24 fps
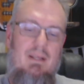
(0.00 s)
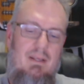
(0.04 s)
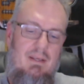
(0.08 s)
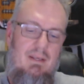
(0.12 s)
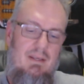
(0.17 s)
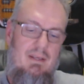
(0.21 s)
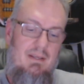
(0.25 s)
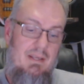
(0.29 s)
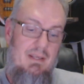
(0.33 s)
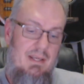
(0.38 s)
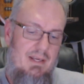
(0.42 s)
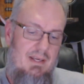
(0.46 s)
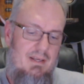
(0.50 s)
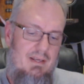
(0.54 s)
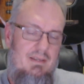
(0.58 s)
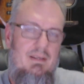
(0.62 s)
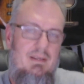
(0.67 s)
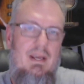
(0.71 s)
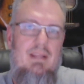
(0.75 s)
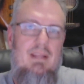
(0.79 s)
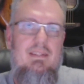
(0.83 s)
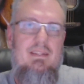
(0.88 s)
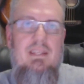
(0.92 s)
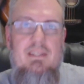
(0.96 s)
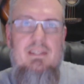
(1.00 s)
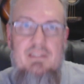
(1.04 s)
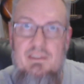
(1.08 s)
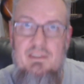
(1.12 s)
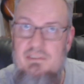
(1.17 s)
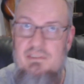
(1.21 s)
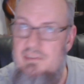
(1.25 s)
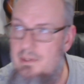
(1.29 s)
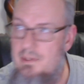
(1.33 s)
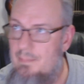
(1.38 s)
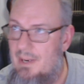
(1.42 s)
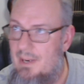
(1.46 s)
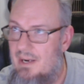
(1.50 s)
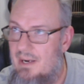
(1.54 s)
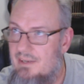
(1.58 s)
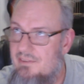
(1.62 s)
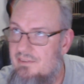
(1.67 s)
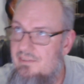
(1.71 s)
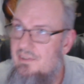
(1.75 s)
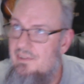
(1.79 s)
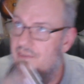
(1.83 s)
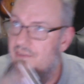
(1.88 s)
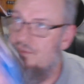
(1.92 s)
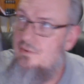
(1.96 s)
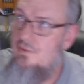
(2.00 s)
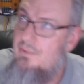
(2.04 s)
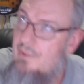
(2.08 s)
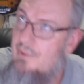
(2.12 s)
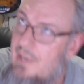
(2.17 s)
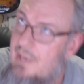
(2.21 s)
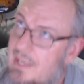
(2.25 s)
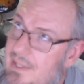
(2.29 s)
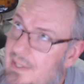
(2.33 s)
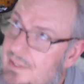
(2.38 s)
yeah, I think the G-Box is great.